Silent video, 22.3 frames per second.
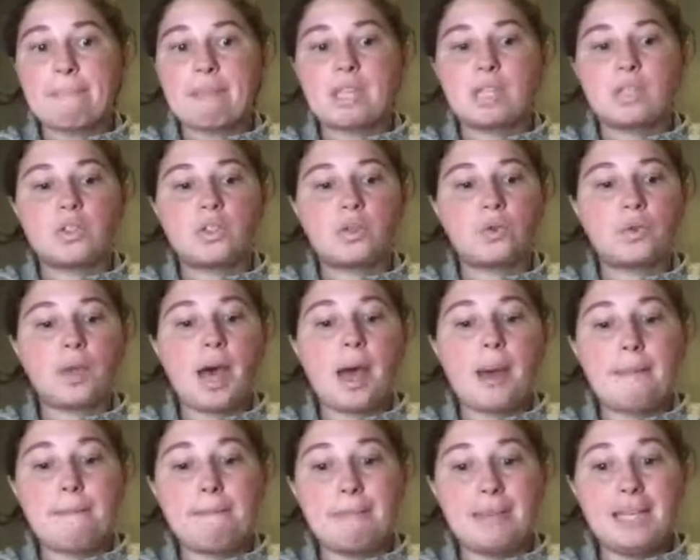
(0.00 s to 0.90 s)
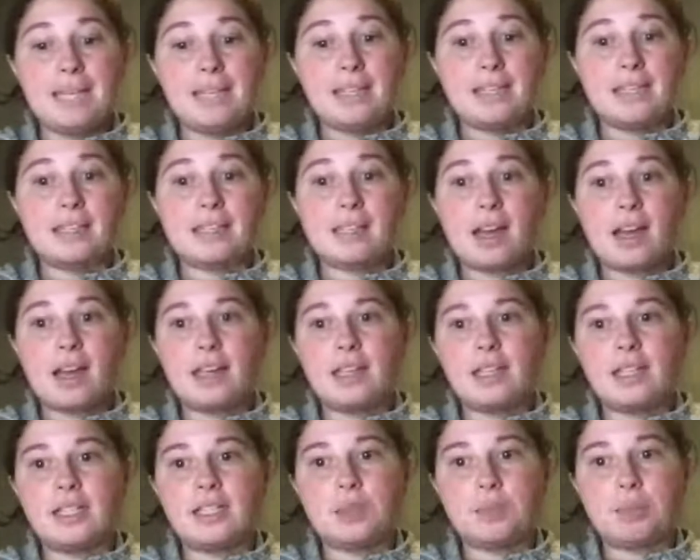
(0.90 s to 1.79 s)
So that means I
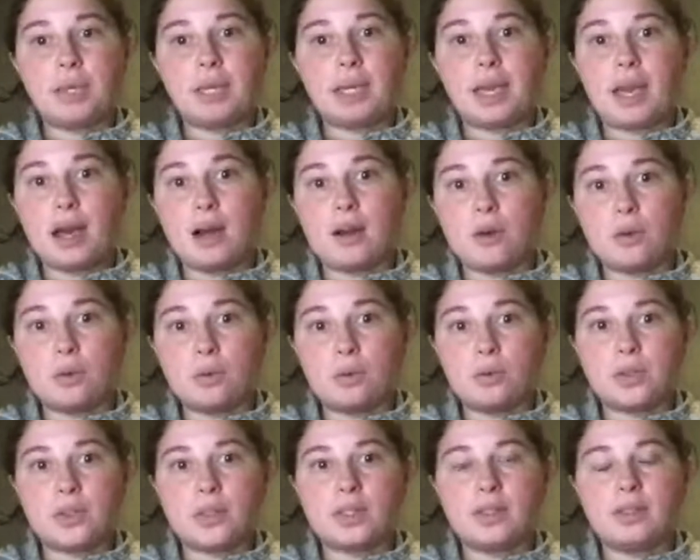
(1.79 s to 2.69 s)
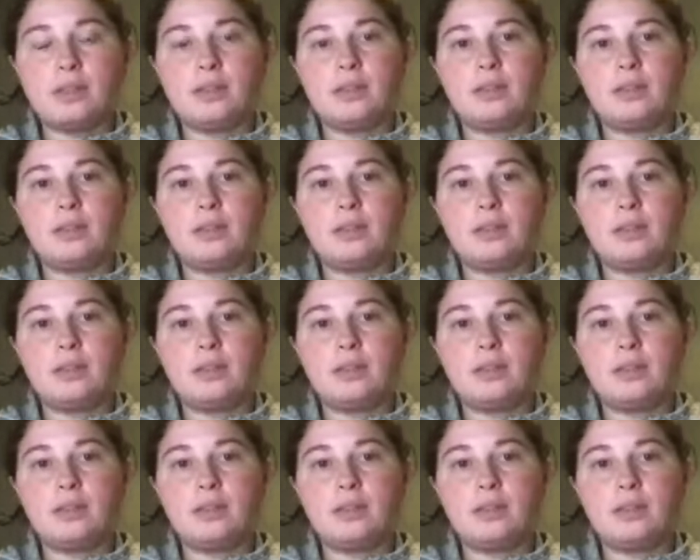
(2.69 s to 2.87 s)
need to pick out